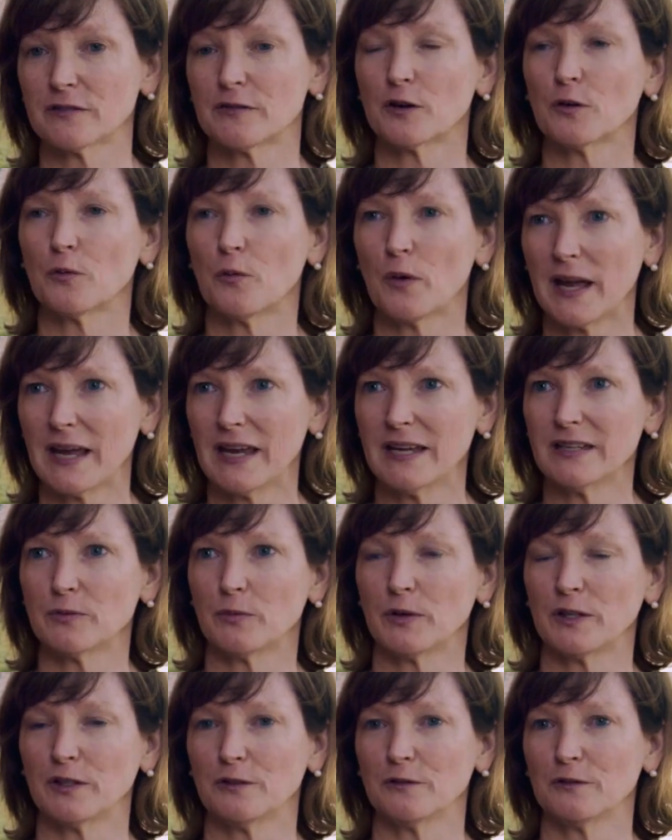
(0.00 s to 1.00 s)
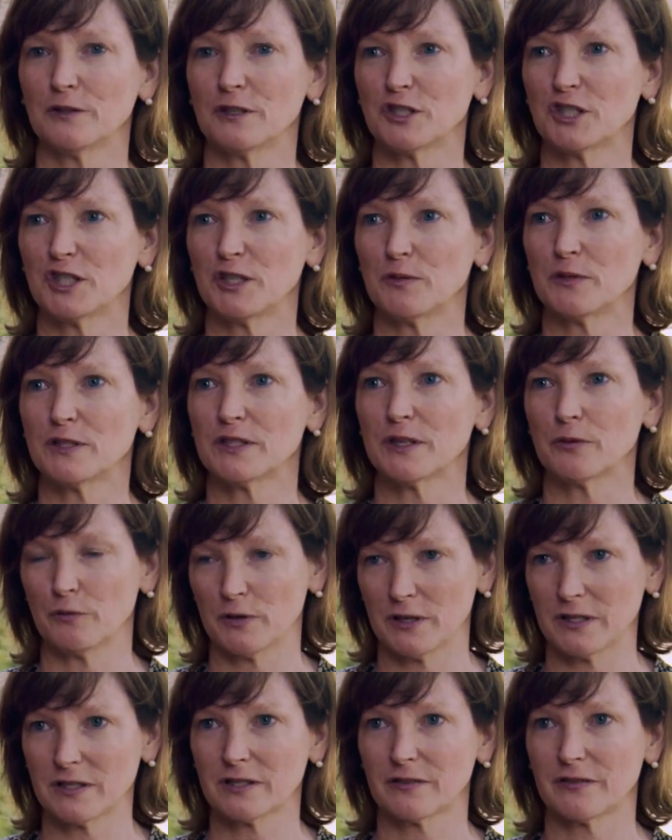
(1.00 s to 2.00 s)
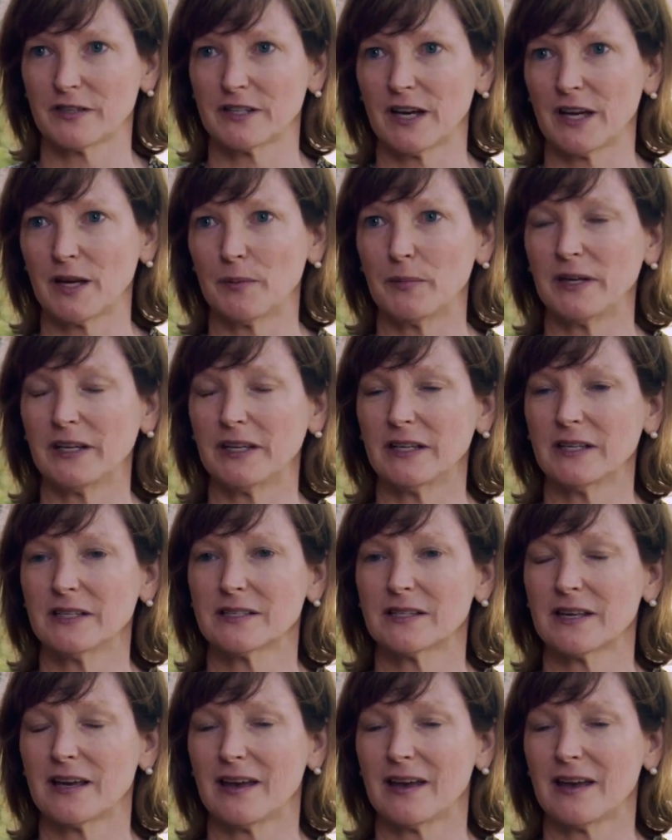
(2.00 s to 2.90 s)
of her weight, we knew that she was at risk for diabetes,